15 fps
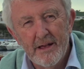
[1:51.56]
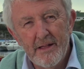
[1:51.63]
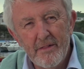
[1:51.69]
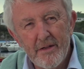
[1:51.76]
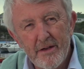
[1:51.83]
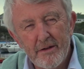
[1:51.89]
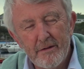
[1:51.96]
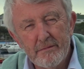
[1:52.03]
and
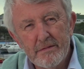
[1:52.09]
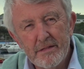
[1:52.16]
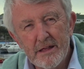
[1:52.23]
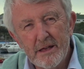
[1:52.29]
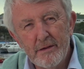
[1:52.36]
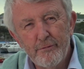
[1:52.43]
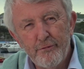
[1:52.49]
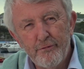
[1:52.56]
the whole
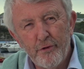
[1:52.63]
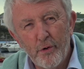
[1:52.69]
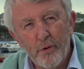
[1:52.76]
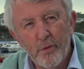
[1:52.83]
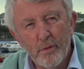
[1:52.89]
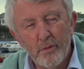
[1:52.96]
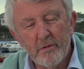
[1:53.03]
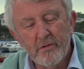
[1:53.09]
thing
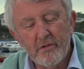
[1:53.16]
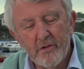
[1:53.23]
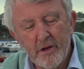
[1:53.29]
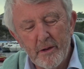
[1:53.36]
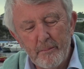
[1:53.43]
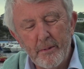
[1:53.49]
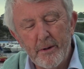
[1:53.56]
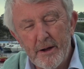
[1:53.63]
falls
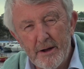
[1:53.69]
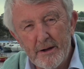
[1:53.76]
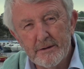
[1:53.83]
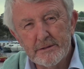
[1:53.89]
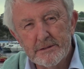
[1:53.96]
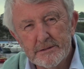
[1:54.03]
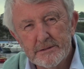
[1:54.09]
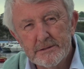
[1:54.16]

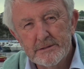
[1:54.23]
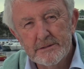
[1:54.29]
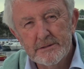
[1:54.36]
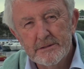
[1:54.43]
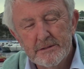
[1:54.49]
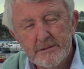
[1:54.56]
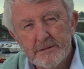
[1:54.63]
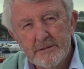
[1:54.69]
apart.
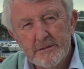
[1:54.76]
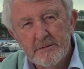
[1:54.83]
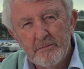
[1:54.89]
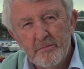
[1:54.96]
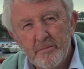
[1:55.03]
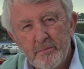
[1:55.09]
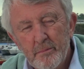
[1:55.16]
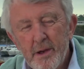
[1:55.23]

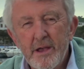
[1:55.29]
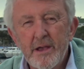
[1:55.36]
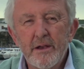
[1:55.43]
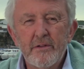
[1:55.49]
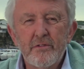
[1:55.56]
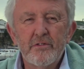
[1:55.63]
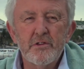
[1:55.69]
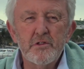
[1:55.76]
May
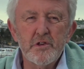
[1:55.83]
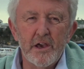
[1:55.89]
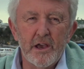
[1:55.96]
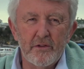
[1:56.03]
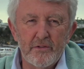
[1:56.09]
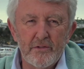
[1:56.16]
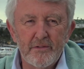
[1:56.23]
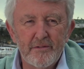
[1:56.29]
I
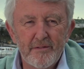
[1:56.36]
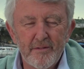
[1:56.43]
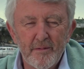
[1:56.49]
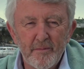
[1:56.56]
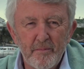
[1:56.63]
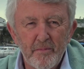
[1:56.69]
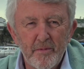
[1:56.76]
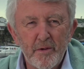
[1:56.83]
suggest
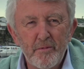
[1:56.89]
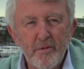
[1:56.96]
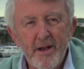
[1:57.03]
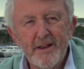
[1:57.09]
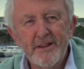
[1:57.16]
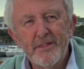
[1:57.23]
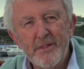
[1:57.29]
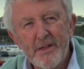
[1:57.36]
that
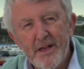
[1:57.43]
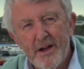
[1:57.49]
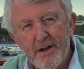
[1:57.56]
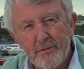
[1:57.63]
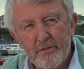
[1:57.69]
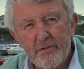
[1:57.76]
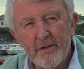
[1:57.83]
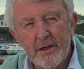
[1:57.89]
right at the
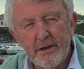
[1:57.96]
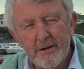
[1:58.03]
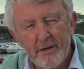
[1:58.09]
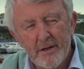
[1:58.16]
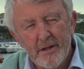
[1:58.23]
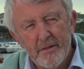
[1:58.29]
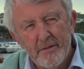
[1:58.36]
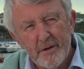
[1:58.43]
outset,
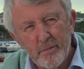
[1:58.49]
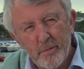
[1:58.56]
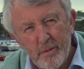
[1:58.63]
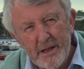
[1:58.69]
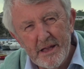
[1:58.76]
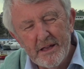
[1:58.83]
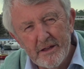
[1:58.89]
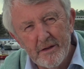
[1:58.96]
that
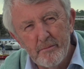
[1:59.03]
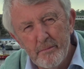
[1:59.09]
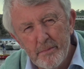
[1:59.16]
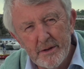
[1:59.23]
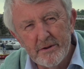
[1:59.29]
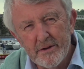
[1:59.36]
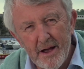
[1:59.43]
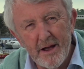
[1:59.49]
we
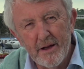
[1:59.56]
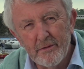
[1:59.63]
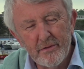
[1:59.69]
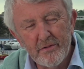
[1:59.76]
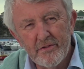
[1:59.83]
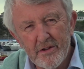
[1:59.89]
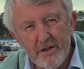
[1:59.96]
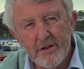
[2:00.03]
commit
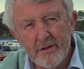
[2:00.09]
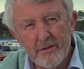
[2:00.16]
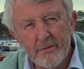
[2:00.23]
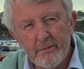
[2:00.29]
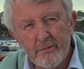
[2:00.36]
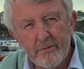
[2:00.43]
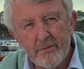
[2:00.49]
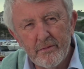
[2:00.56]

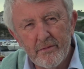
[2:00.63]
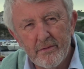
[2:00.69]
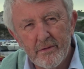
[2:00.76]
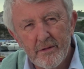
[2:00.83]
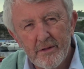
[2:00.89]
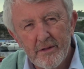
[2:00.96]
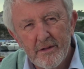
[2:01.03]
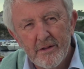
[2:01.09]
ourselves
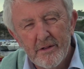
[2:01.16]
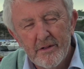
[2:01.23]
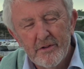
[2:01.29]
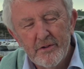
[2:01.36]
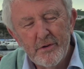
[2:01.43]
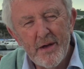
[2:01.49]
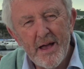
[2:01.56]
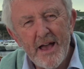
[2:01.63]

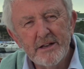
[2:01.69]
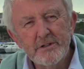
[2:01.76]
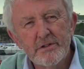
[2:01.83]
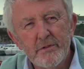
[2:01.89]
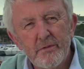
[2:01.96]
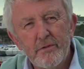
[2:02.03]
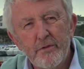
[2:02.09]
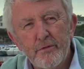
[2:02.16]
to
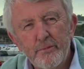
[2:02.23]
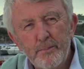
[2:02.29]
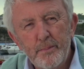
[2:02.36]
actions of